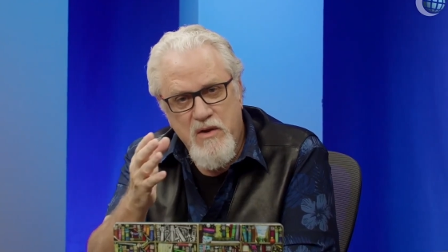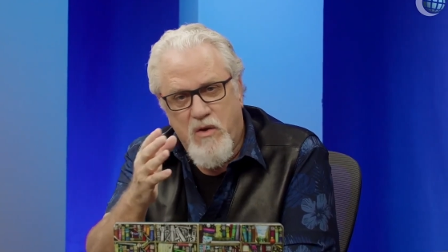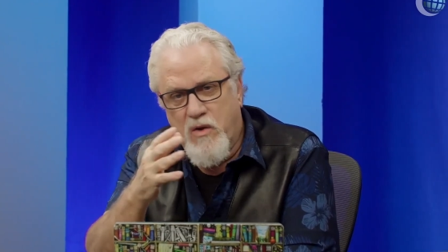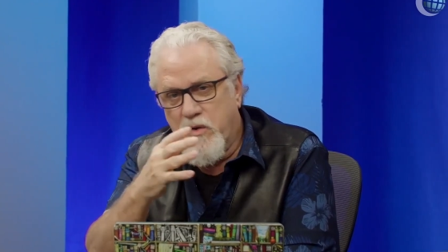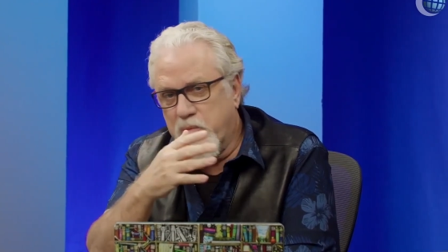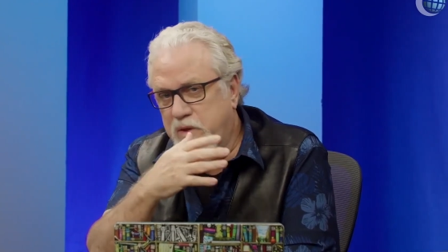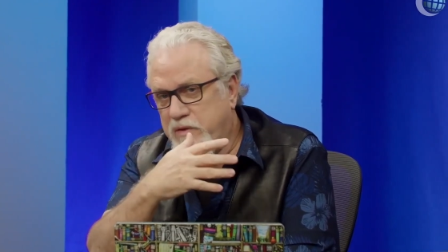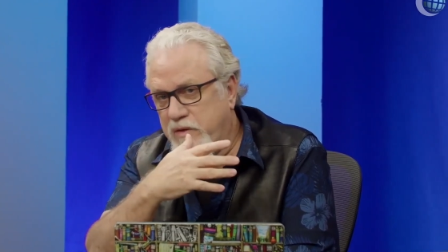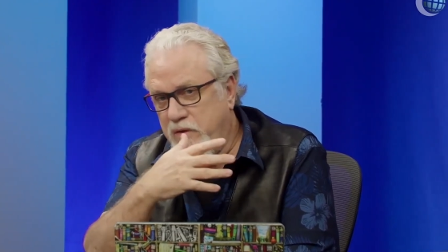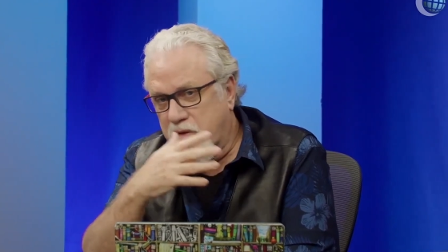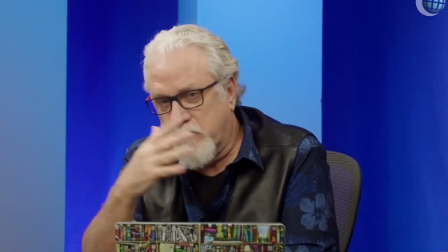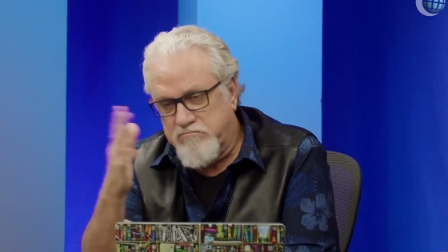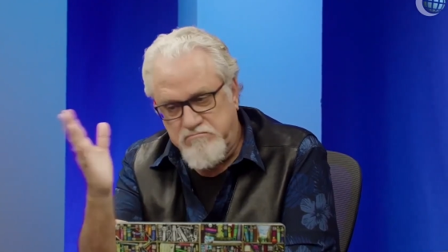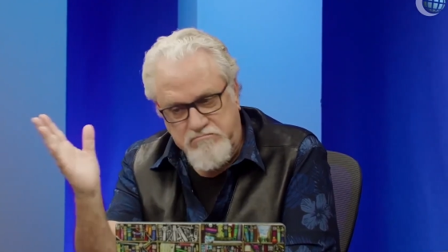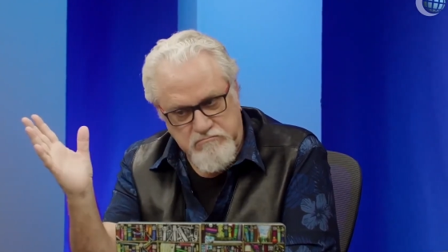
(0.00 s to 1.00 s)
or with
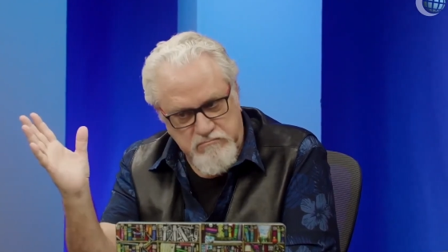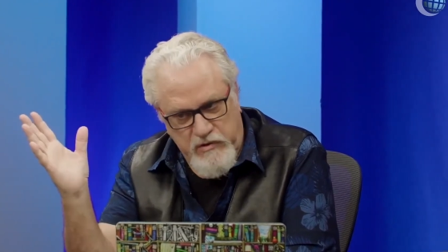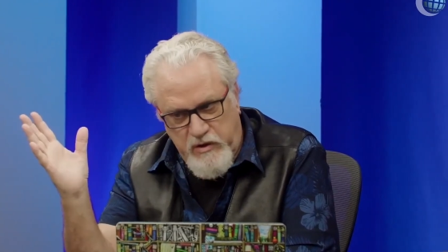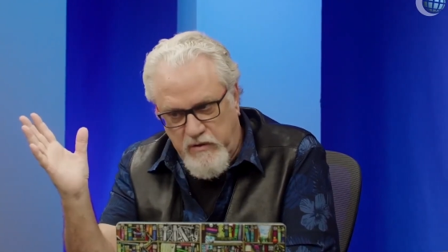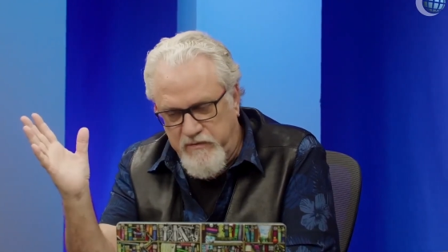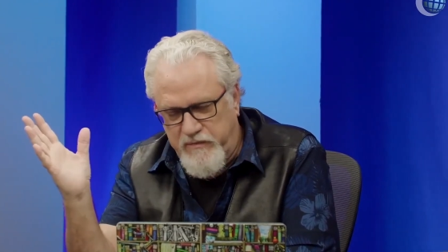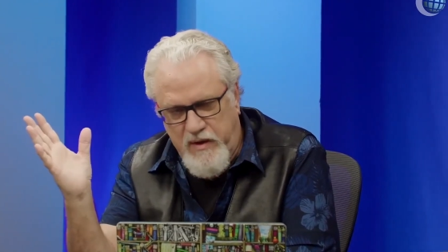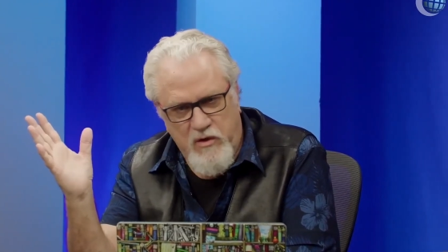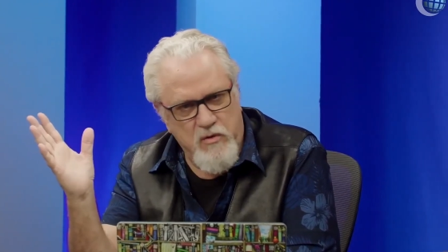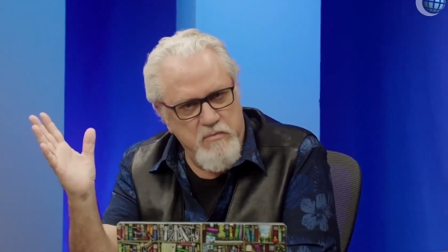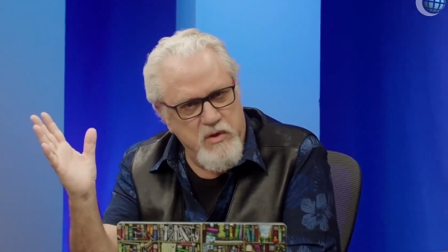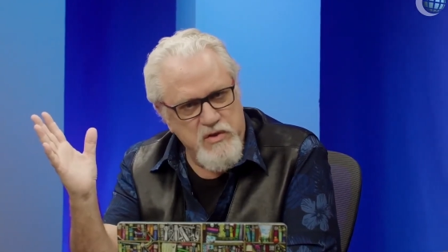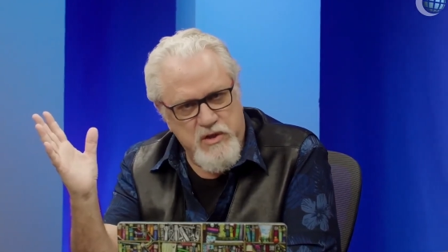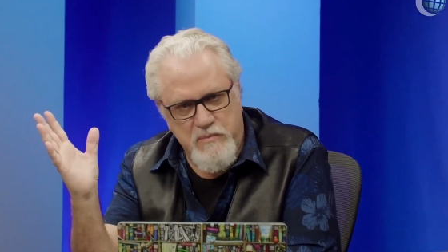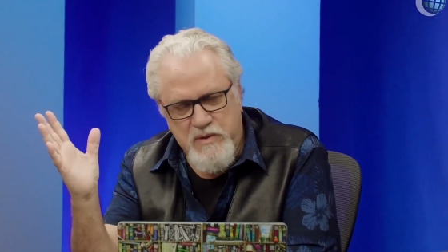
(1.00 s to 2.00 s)
your fellow
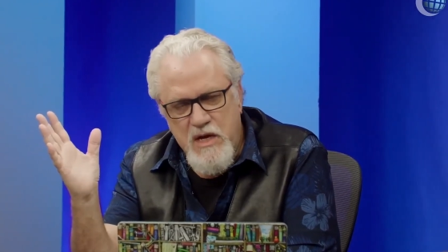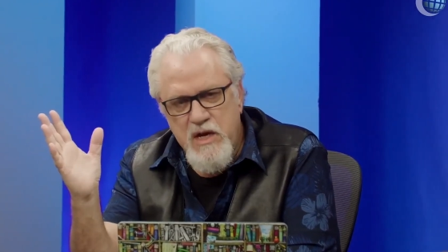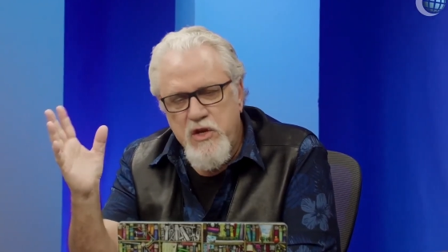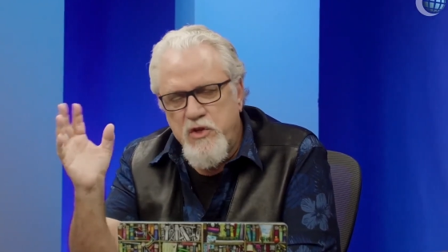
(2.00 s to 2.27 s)
Muslims.